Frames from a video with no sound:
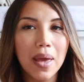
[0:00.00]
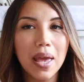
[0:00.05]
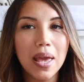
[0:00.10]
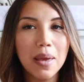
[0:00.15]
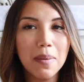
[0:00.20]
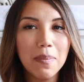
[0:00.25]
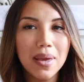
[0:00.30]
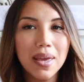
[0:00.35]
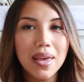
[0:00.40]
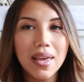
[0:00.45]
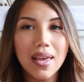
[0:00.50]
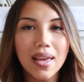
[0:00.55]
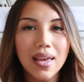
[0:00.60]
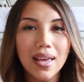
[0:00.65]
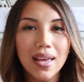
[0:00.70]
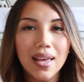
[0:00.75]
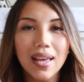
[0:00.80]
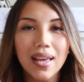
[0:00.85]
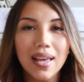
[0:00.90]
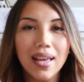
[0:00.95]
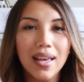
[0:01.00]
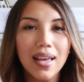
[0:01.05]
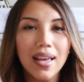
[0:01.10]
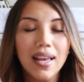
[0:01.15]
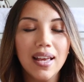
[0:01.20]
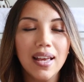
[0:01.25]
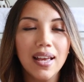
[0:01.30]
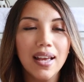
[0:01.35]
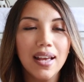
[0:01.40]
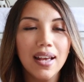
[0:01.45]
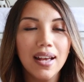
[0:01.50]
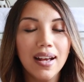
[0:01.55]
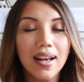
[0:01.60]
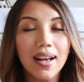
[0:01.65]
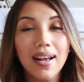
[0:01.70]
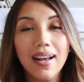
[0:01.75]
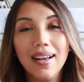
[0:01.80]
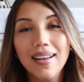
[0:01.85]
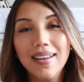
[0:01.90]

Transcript: baby.